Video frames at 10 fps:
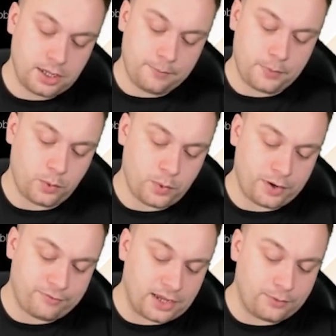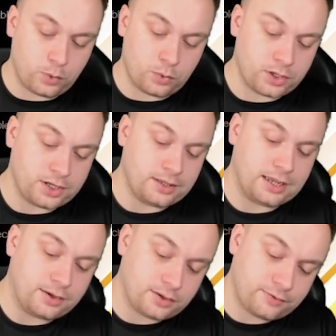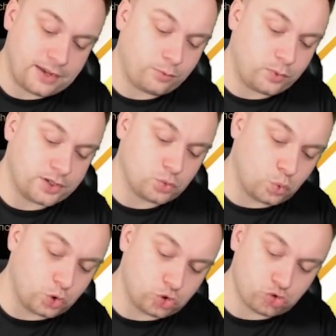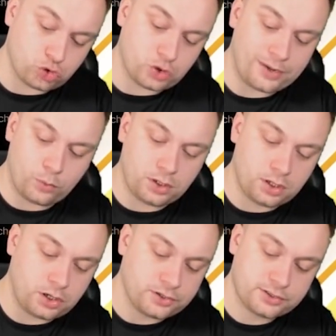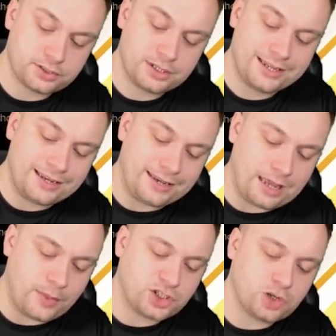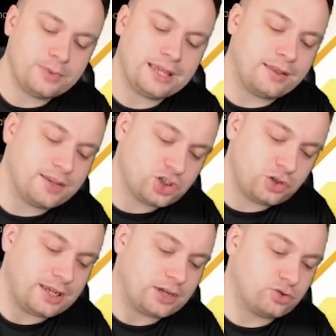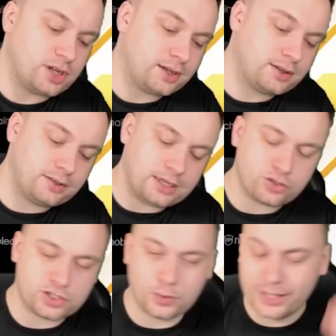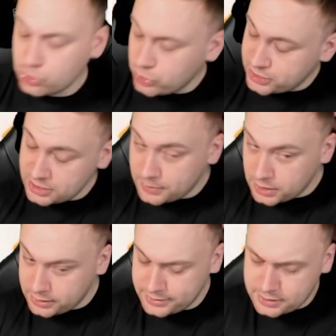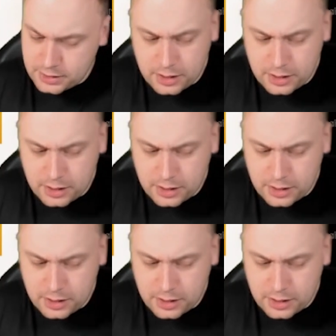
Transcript: But we went 5-1-1 in the end. 5 wins, 1 draw, and 1 loss. Now let's show you the extra deck. The extra deck's quite interesting because